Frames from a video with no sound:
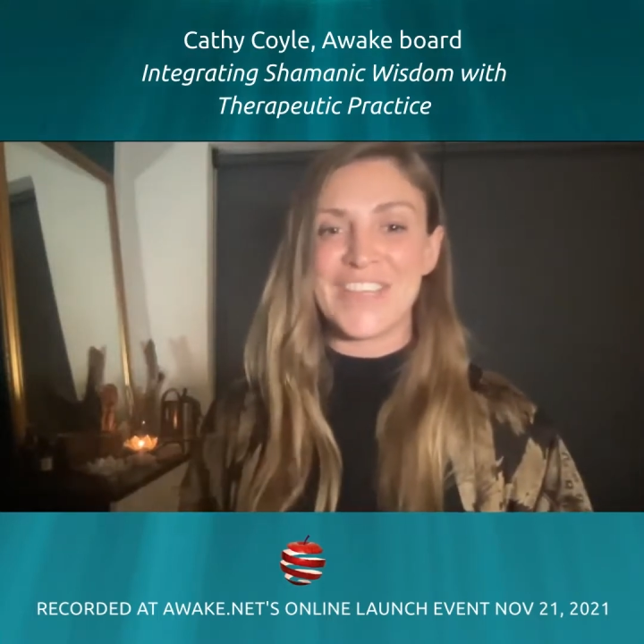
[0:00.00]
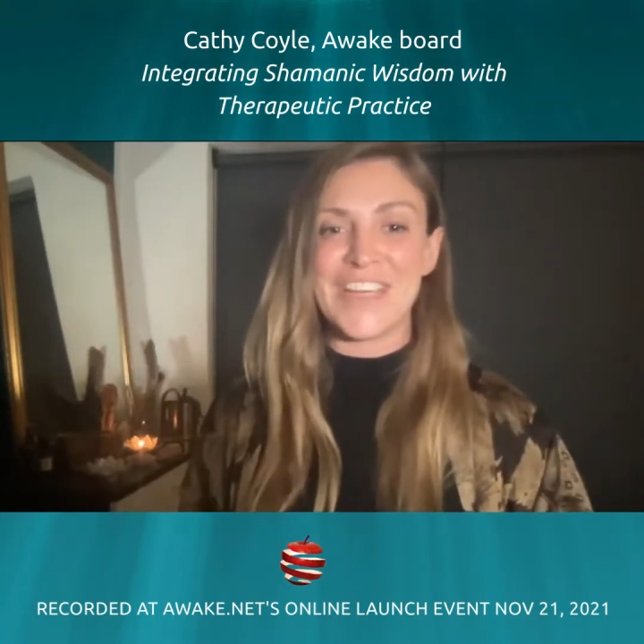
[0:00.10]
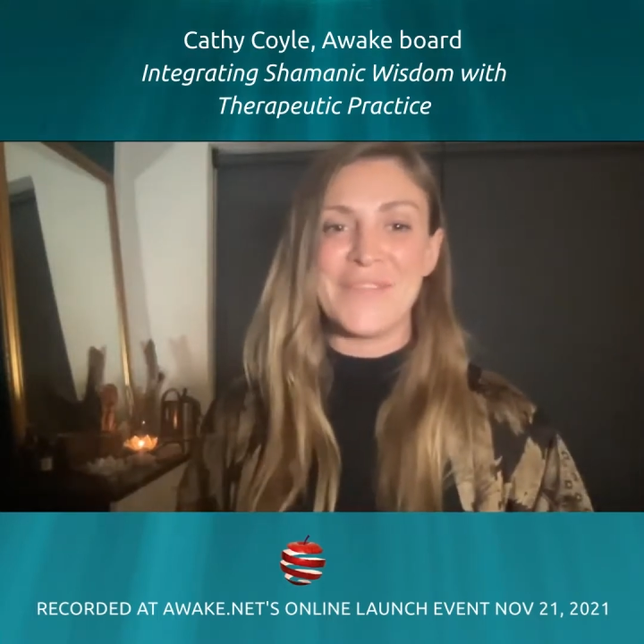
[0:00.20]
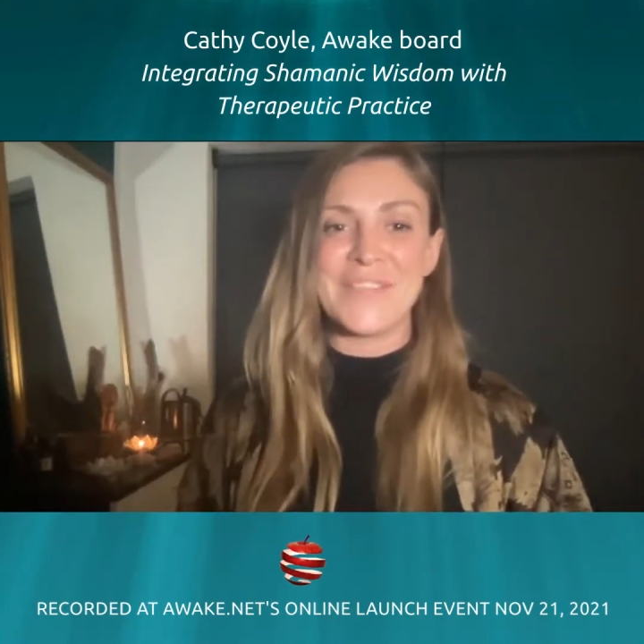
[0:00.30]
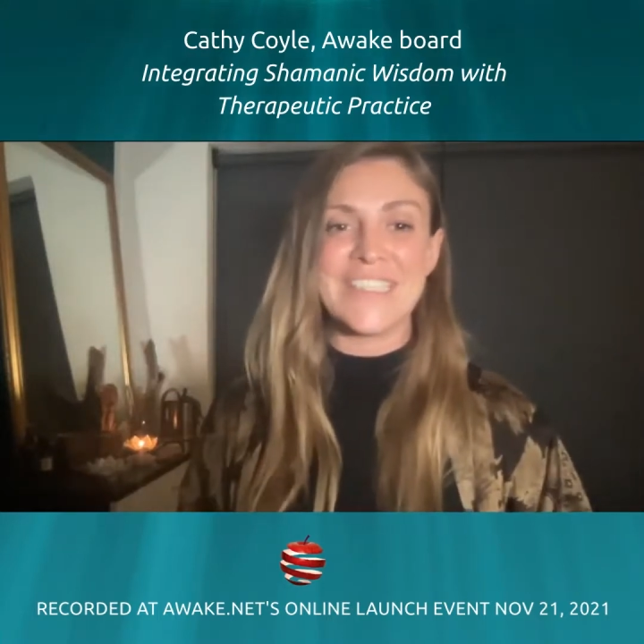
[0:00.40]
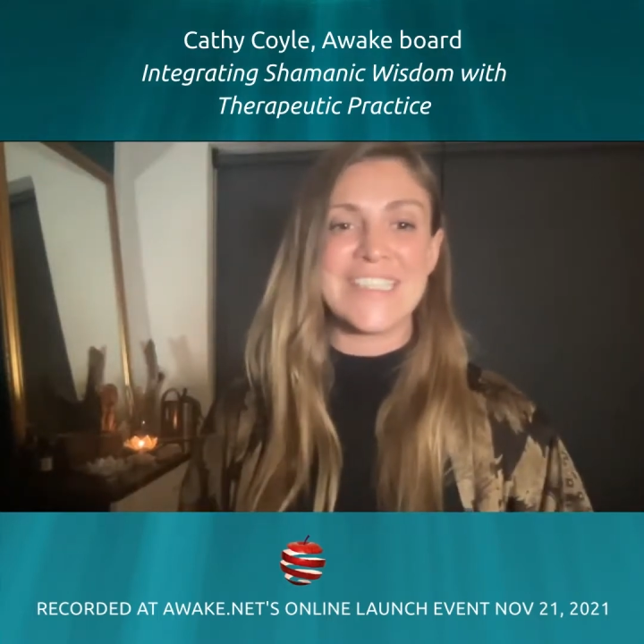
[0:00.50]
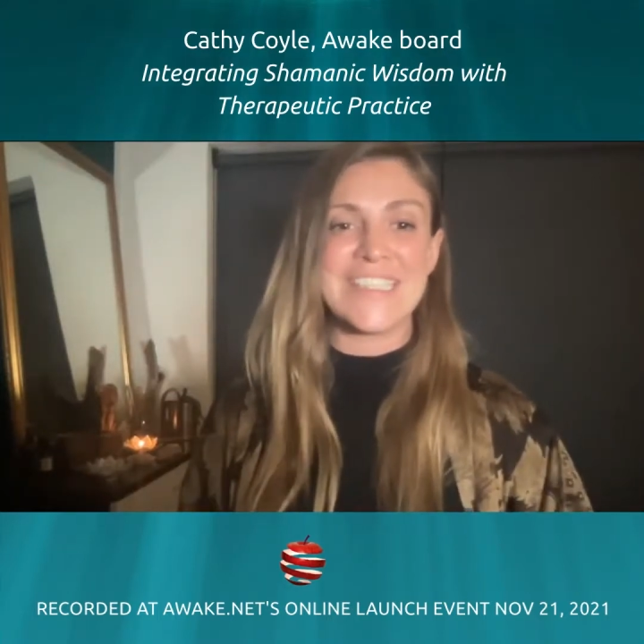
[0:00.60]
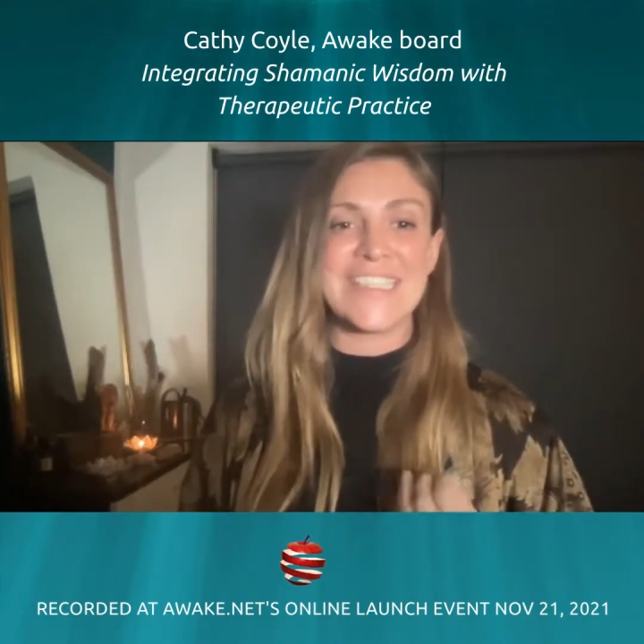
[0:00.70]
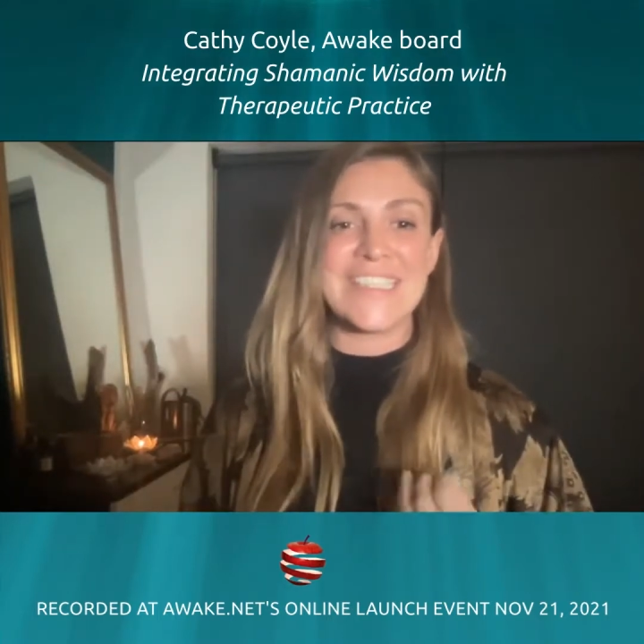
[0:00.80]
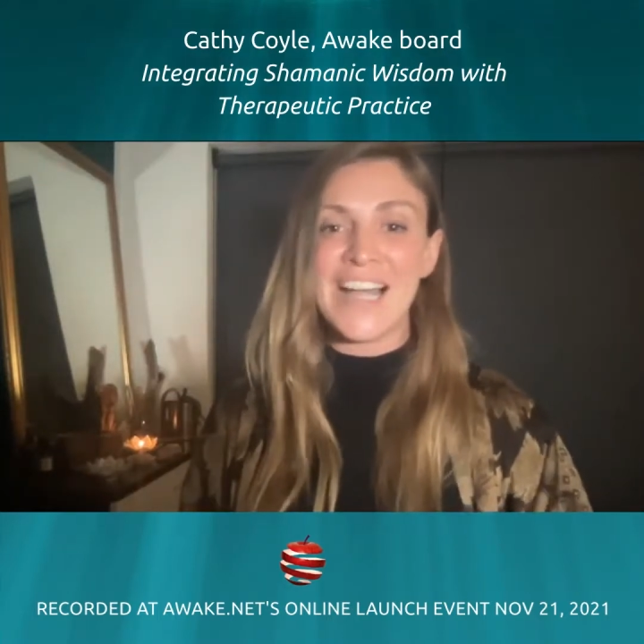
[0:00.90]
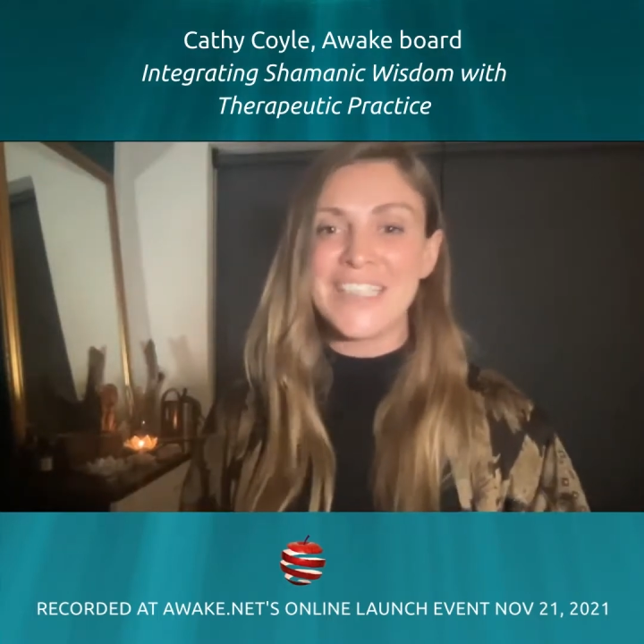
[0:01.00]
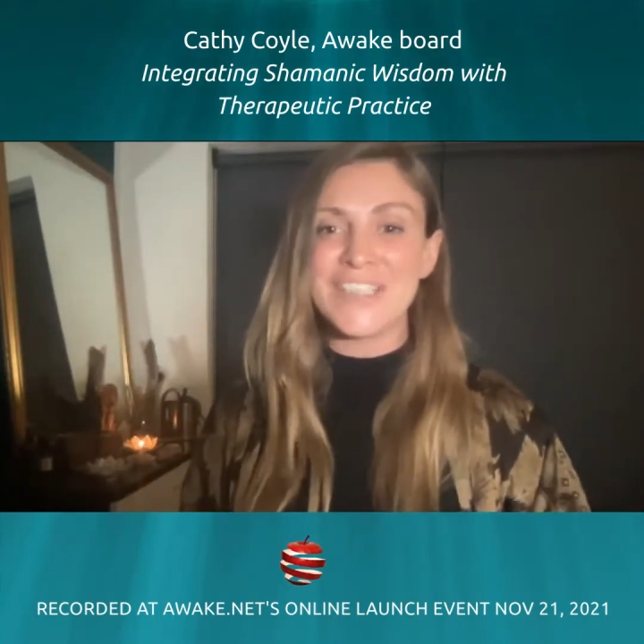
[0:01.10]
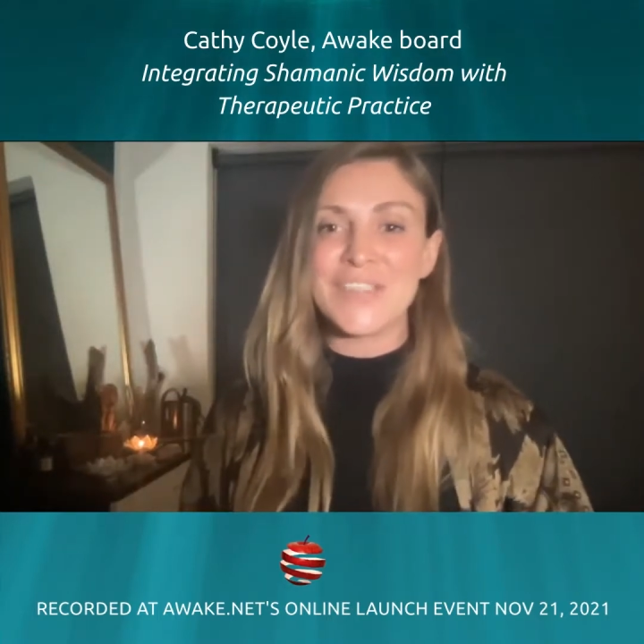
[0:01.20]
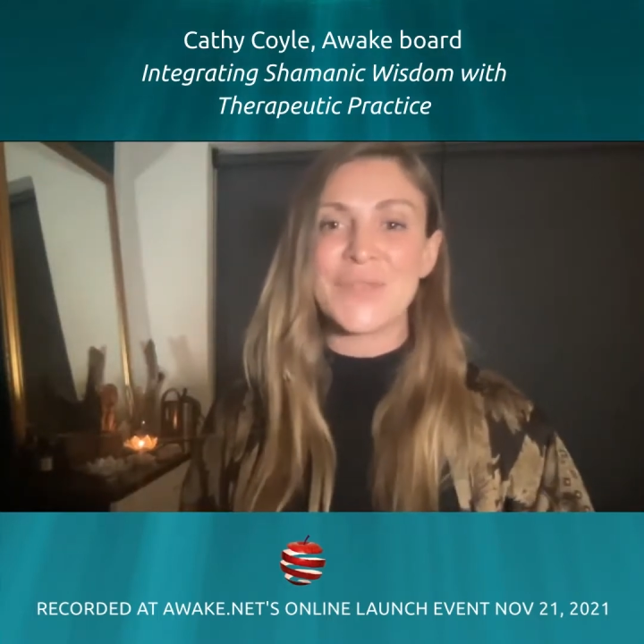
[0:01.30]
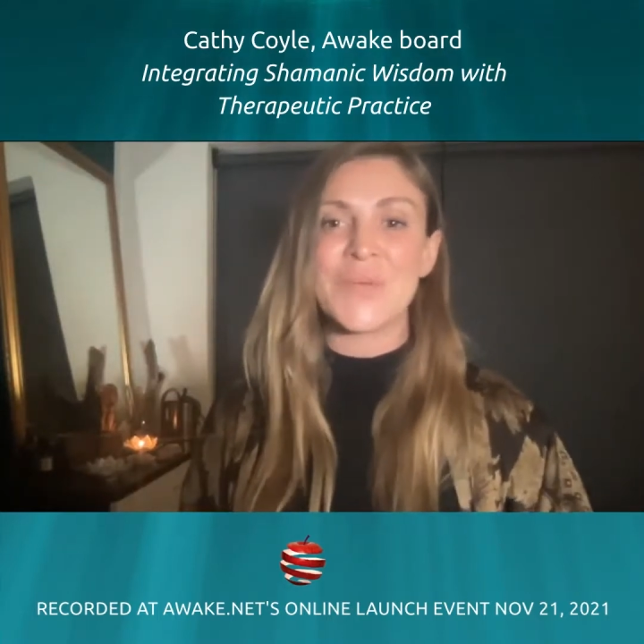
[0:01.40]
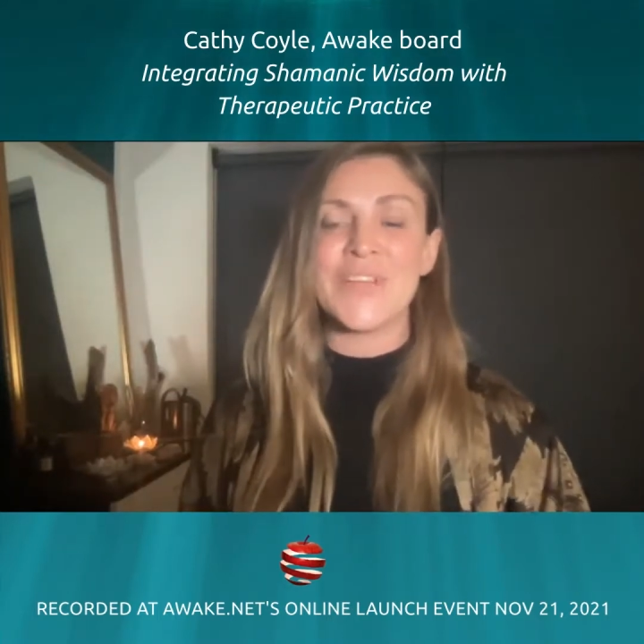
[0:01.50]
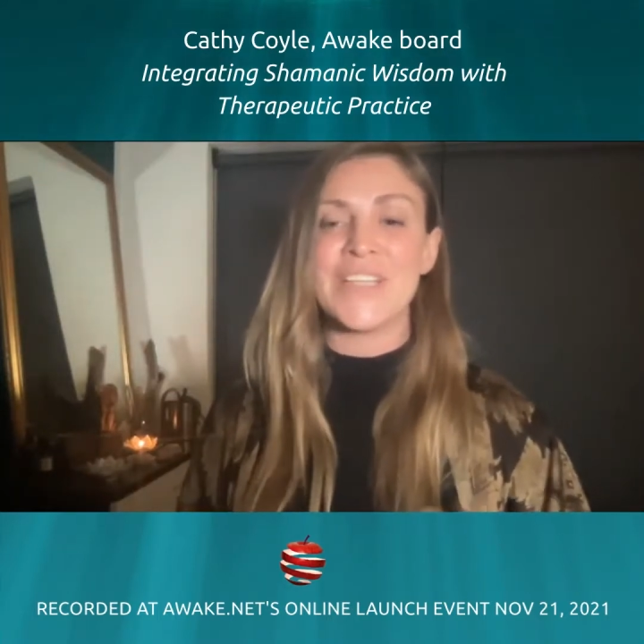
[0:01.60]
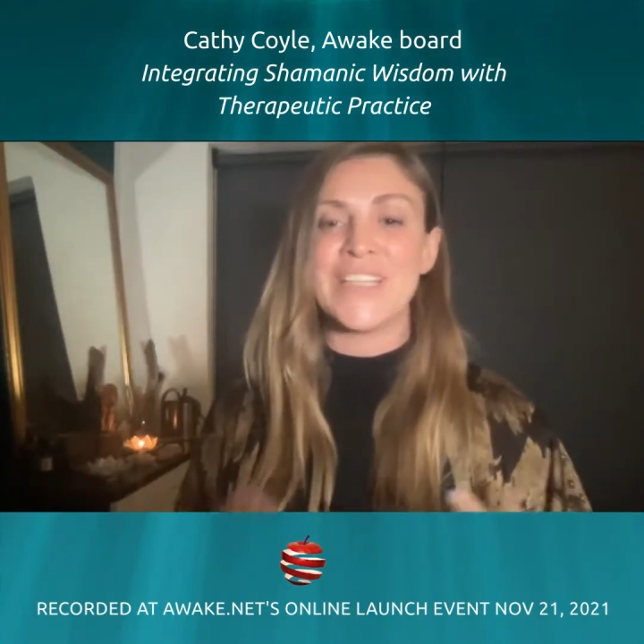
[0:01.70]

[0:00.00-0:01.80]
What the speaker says: Kamlet and Talia's story